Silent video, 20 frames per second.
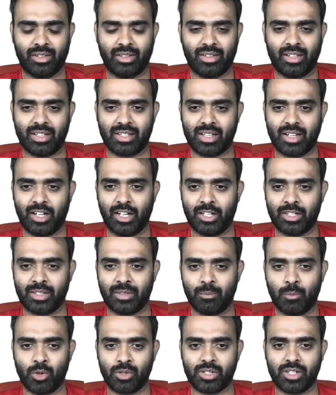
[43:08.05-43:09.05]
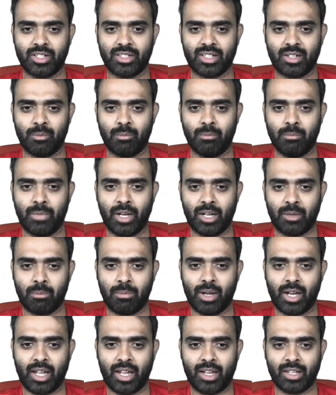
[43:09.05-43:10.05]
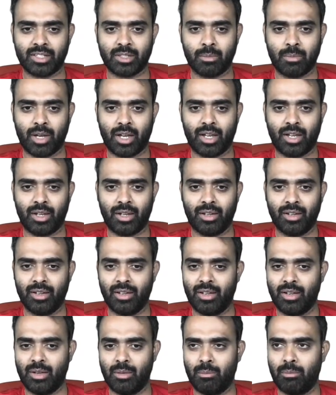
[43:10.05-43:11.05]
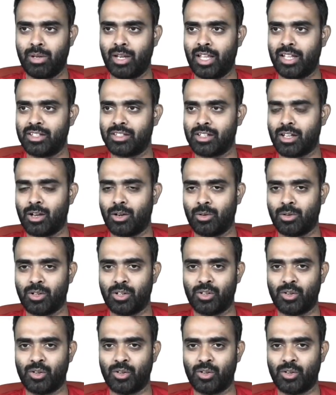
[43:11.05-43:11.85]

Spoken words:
there's a most recent bid placed by Plain Snout.